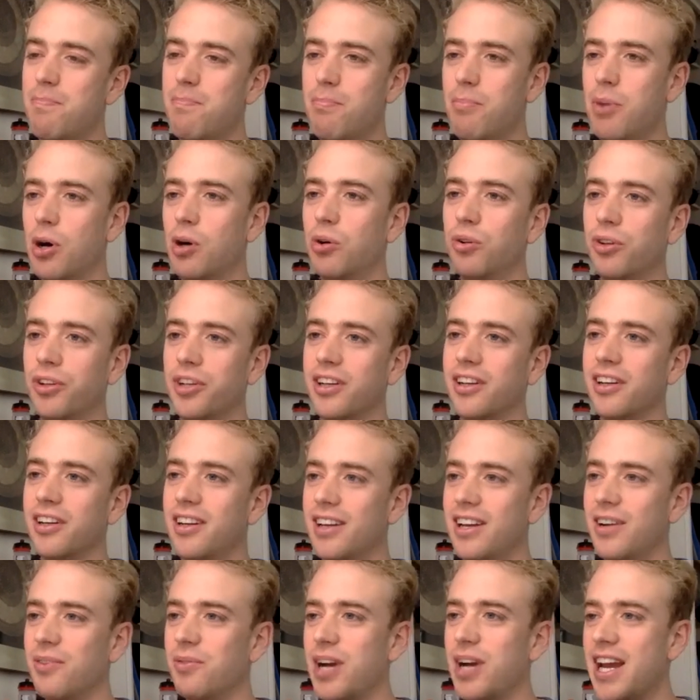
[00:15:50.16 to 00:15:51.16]

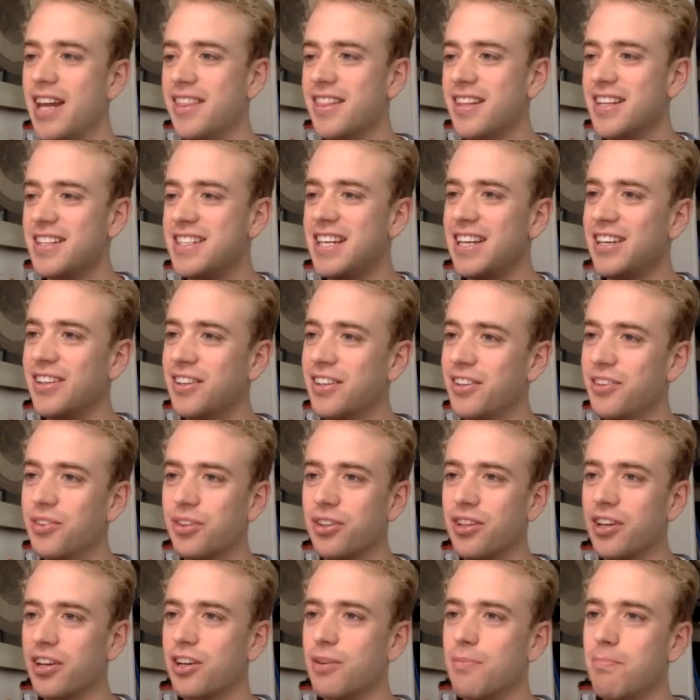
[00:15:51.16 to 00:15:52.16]
boulder in the till and
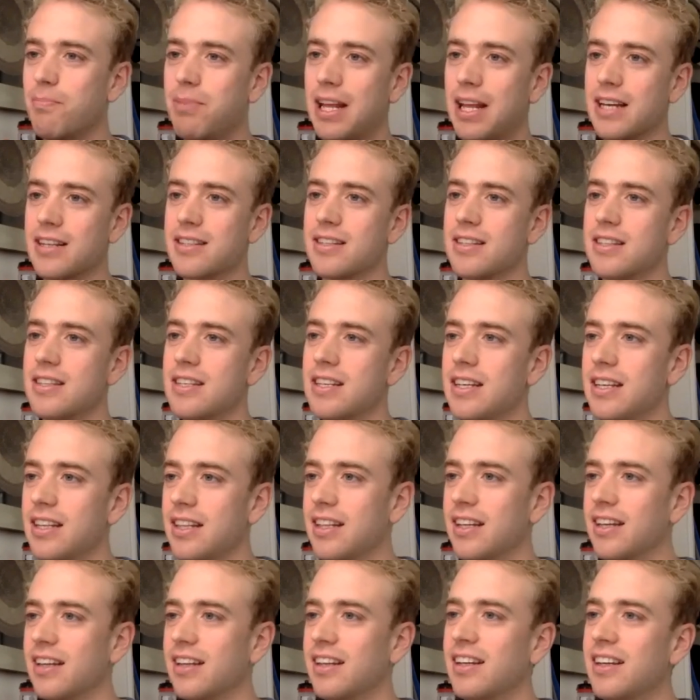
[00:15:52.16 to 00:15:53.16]
all the complexity
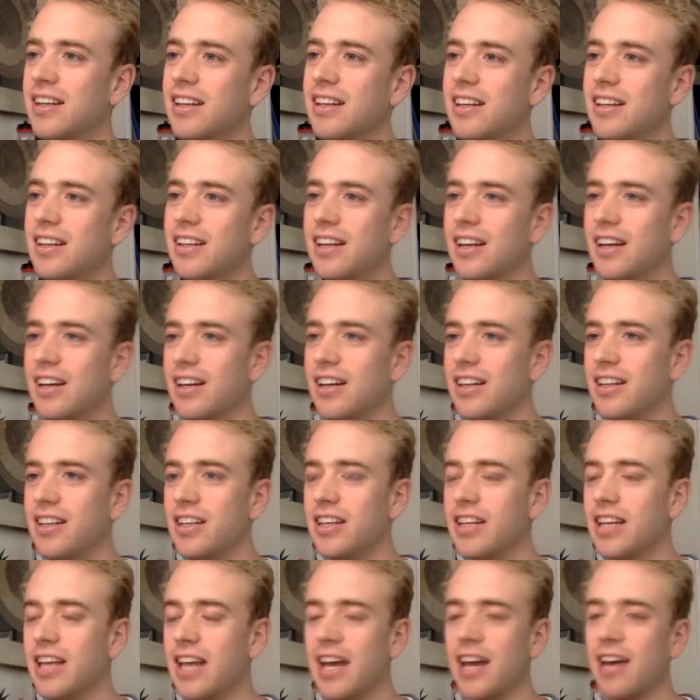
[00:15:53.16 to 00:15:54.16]
that
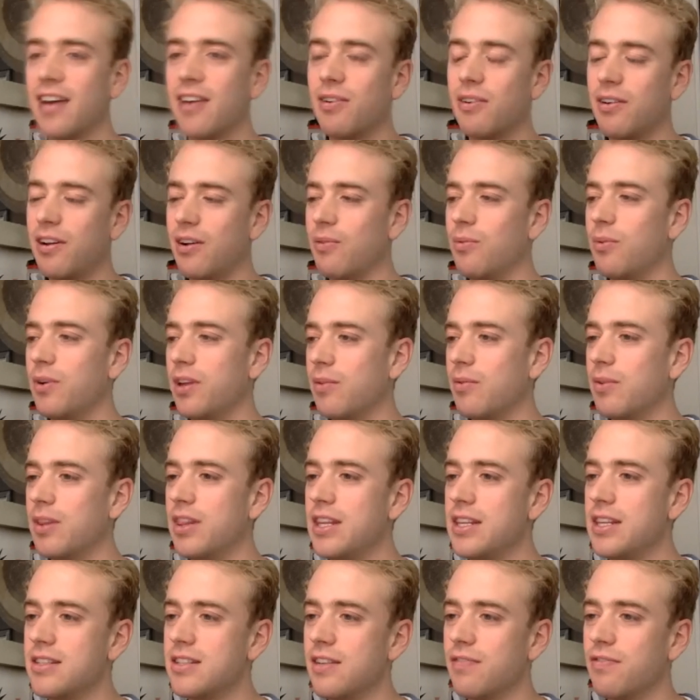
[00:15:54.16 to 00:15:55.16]
you get
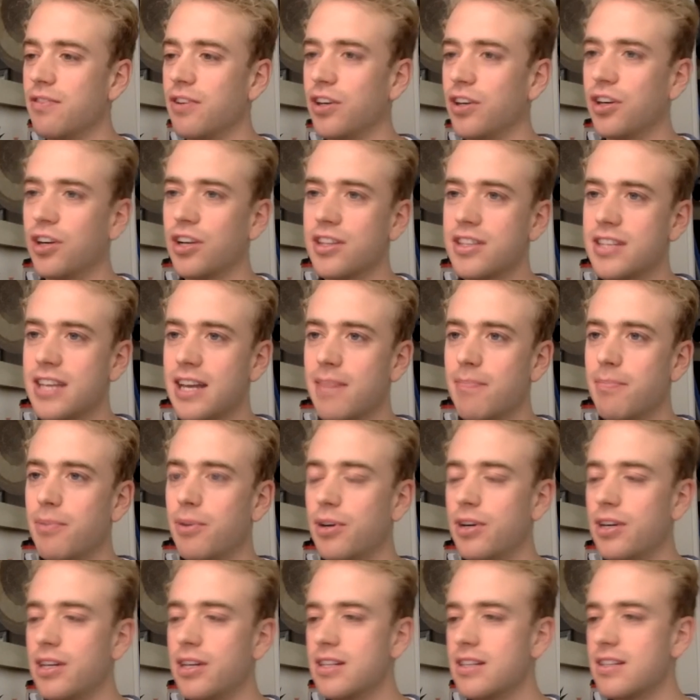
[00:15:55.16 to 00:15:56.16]
with these different contact
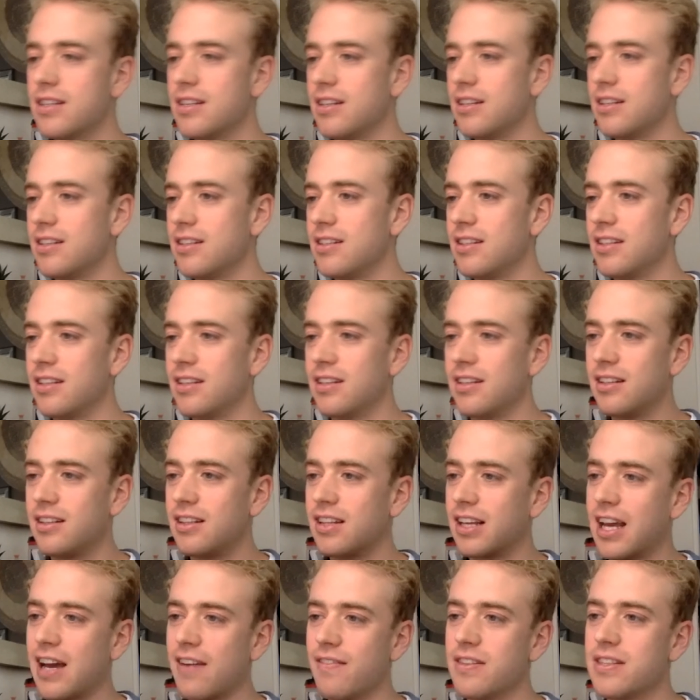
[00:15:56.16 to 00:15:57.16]
points and
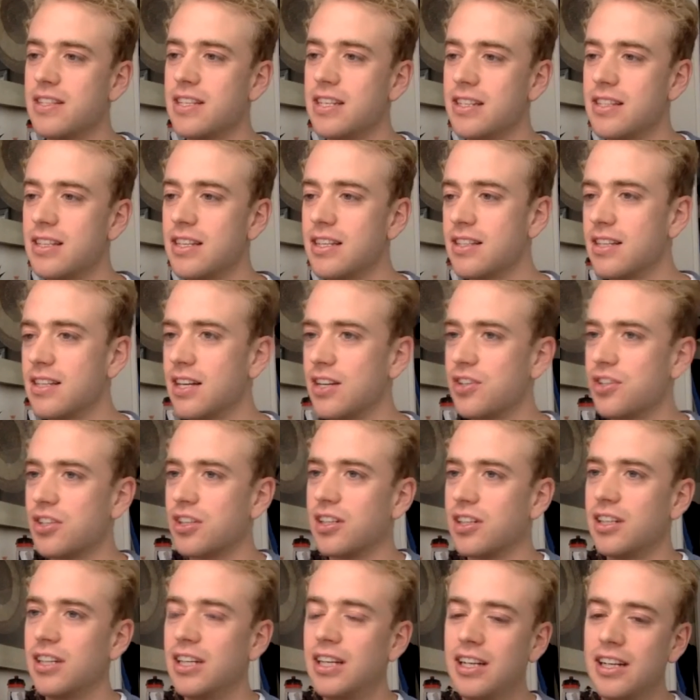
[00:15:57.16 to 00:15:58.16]
the cavities,
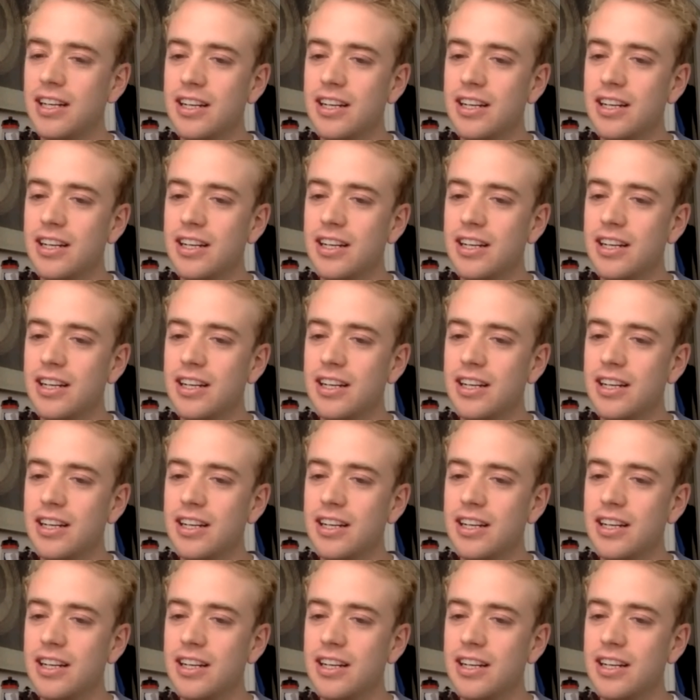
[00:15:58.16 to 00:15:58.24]
etc.